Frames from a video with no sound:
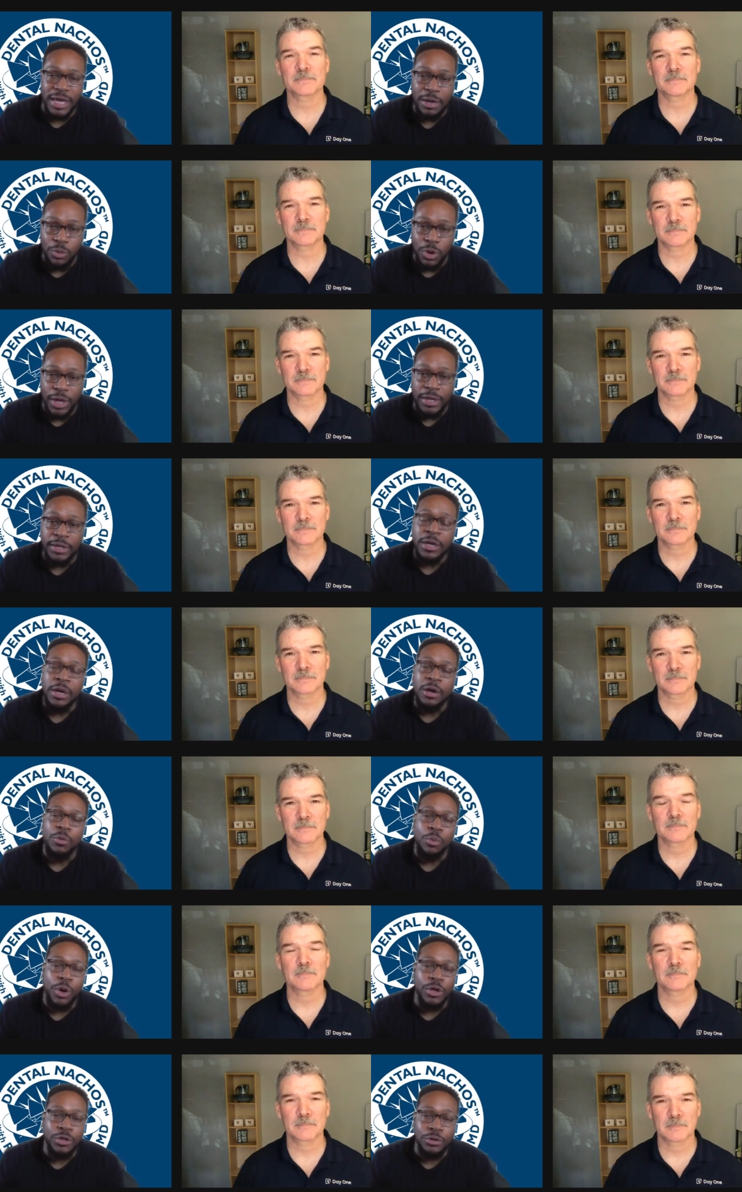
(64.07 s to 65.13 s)
Speaker 1: one
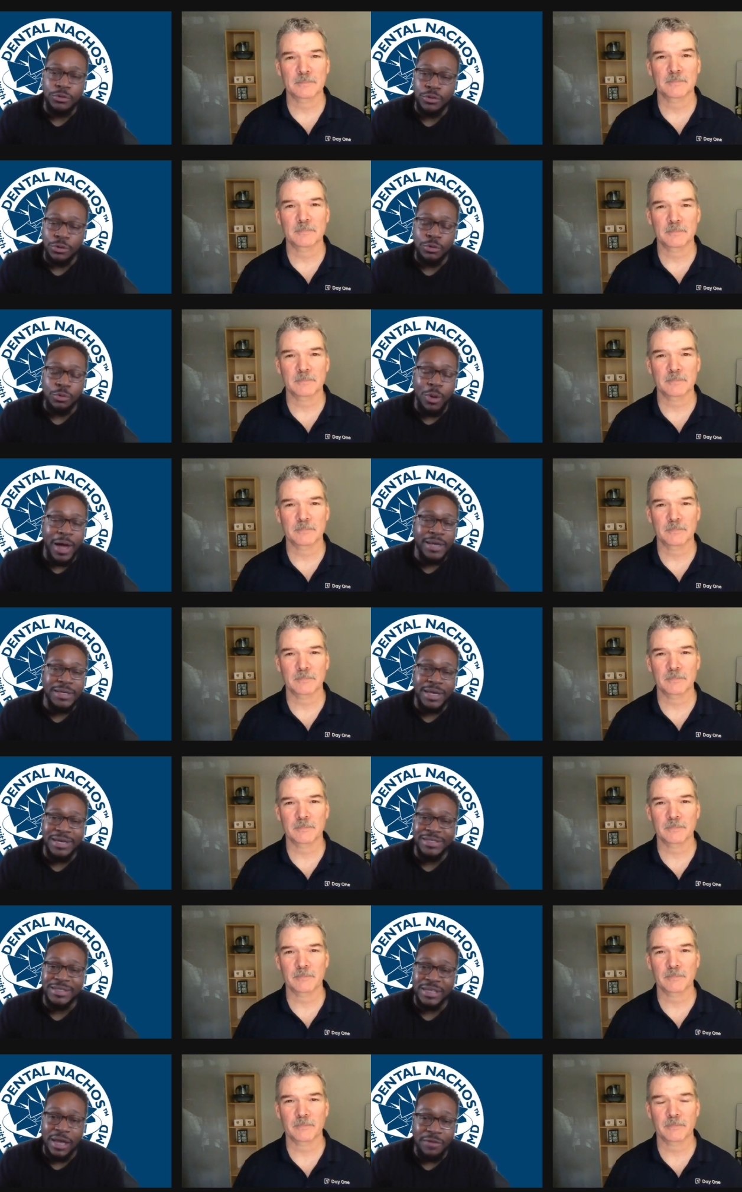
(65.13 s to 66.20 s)
what you do, why
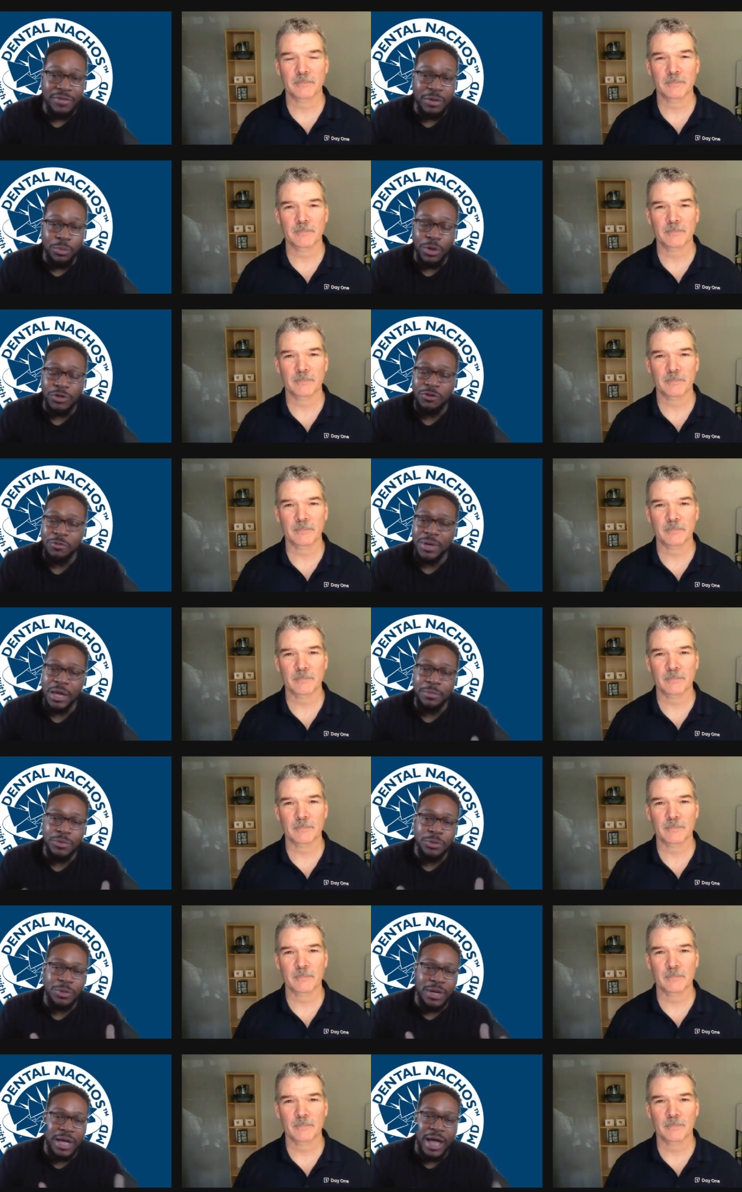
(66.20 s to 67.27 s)
dentists love it, what you've been able
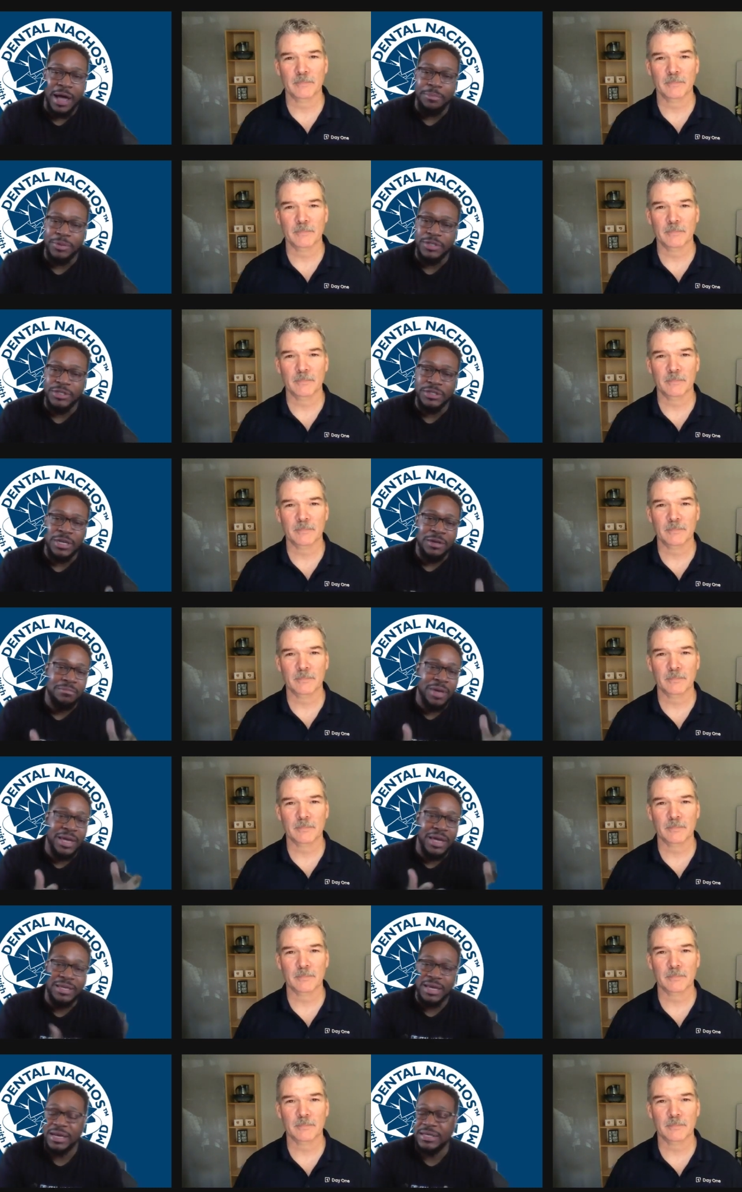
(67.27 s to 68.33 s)
to accomplish,
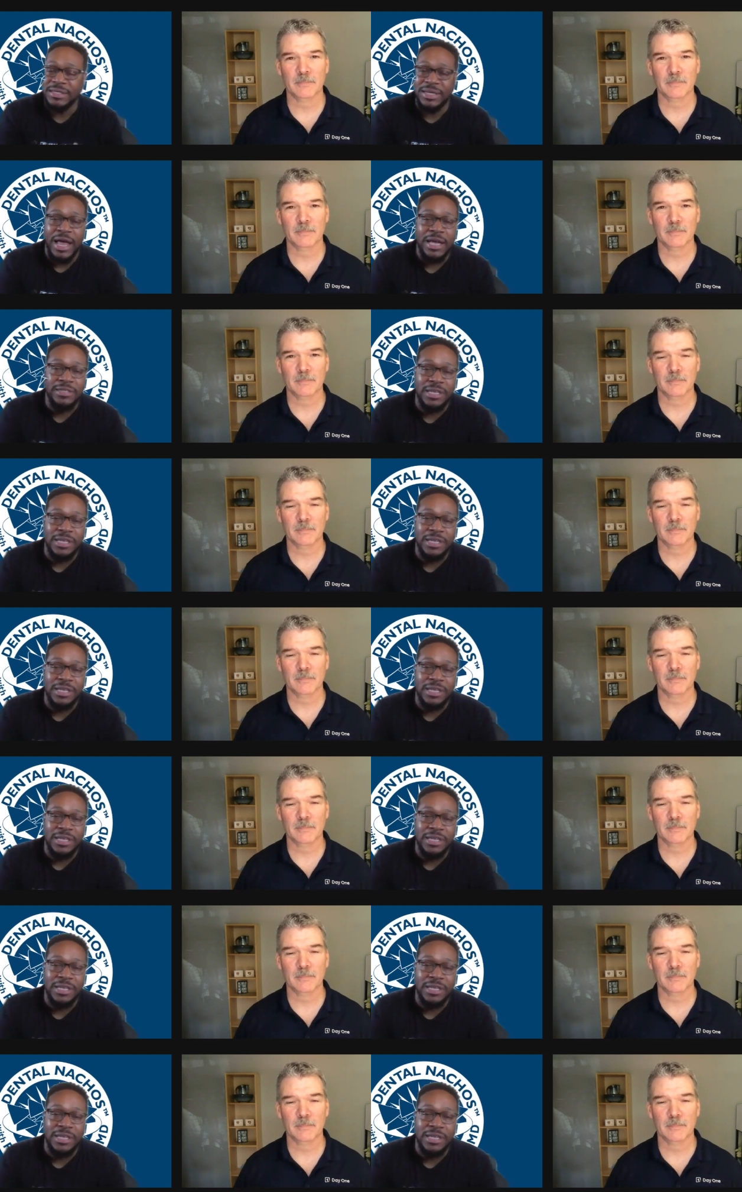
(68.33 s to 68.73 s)
making dentists' lives